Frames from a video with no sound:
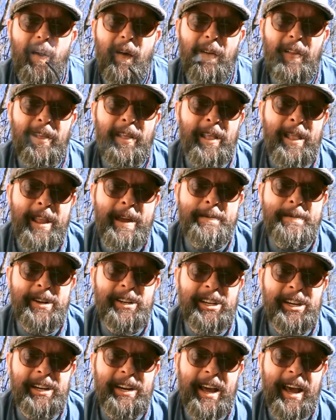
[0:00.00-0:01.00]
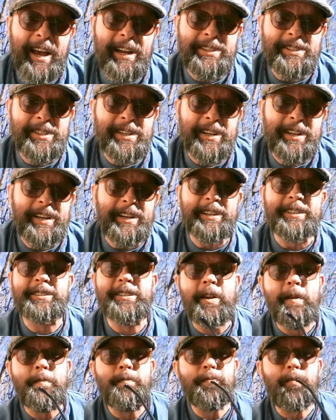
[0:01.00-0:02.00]
Limited as it
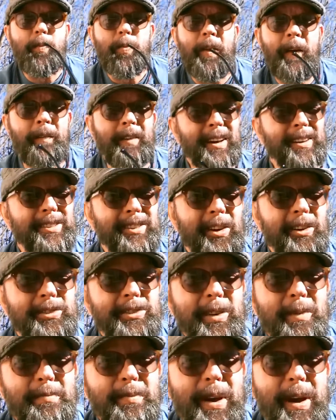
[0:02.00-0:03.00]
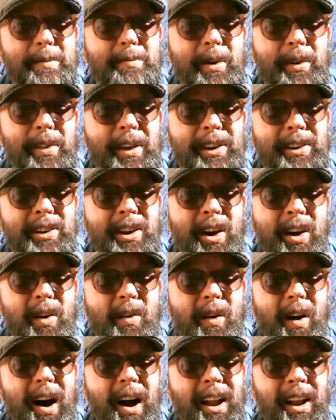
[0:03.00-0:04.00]
is, because there's some people that
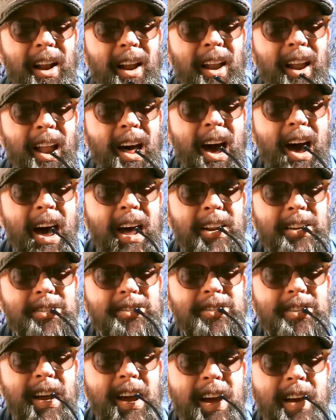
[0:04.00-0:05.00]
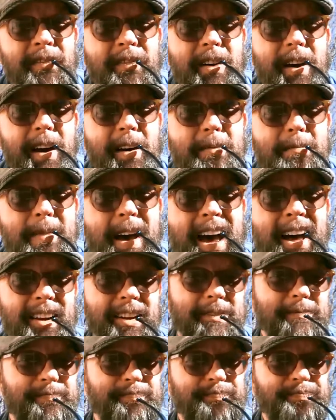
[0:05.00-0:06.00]
know a lot of stuff about
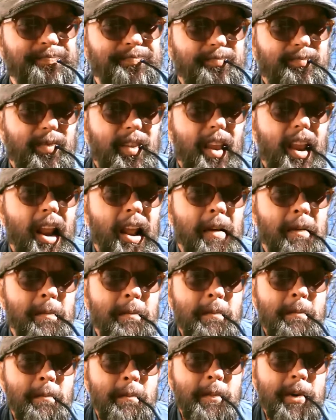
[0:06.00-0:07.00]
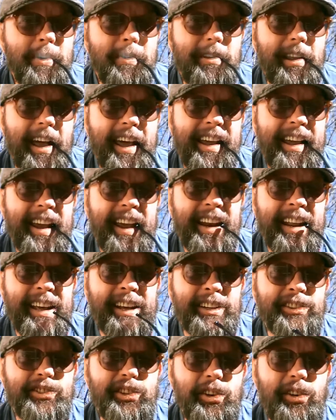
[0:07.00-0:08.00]
it. They get
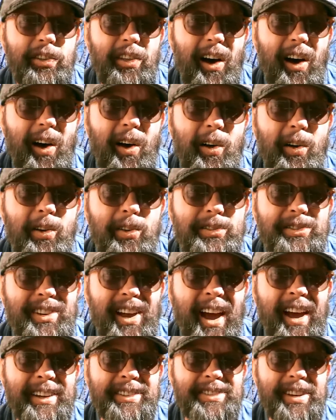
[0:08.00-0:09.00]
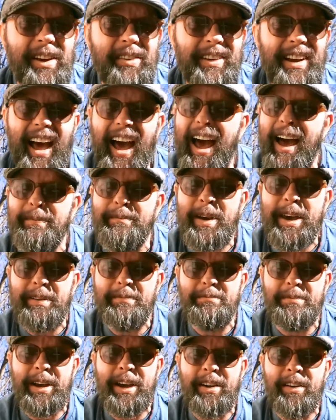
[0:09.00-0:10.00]
into the whole science of it. I
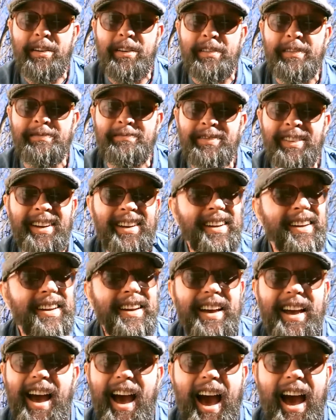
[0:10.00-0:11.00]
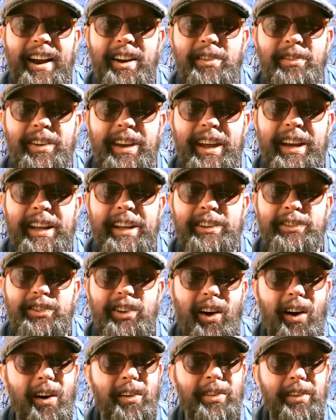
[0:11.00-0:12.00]
make beer. I don't get
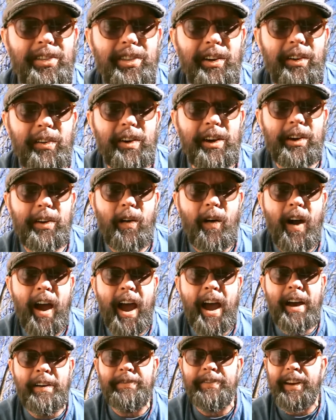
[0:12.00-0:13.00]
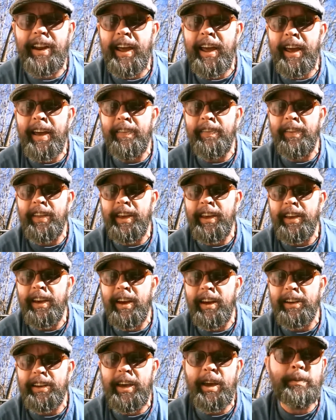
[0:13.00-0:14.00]
into all the theory craft and
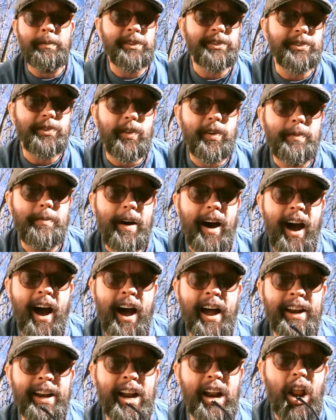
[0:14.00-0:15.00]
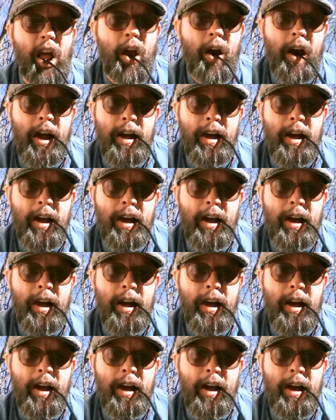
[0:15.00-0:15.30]
the chemistry behind it.